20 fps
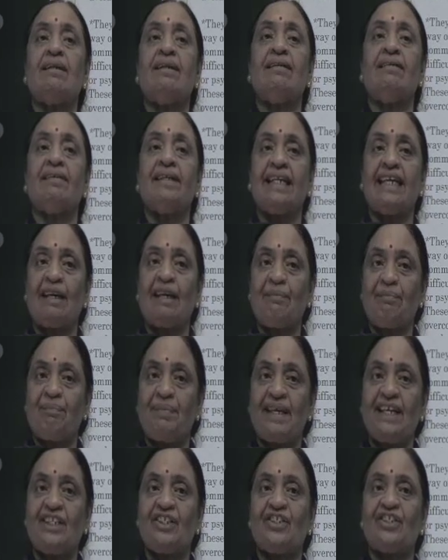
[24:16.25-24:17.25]
a hearing
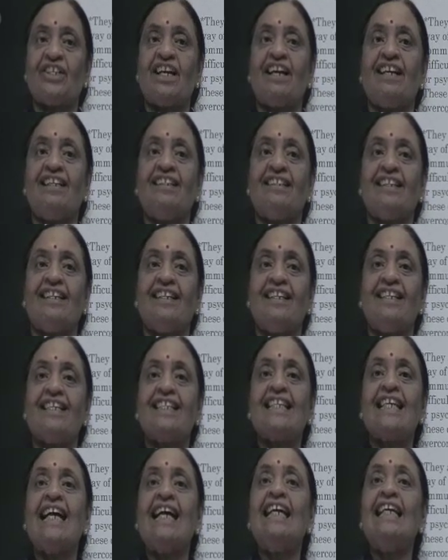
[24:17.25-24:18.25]
impaired child
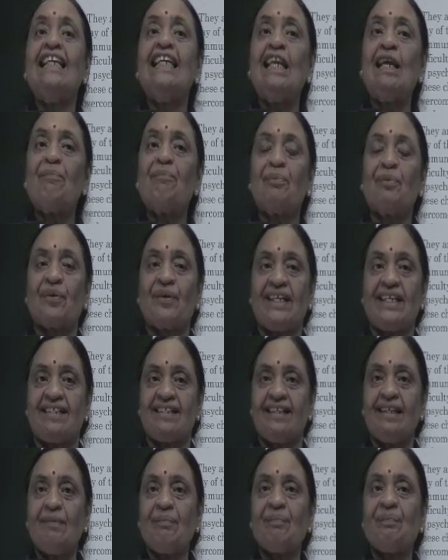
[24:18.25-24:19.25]
is lip
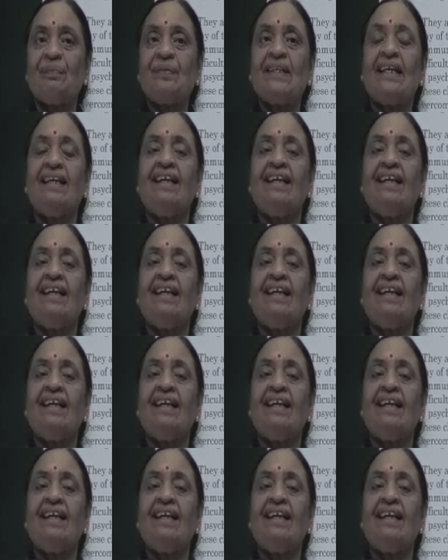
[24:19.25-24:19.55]
reading.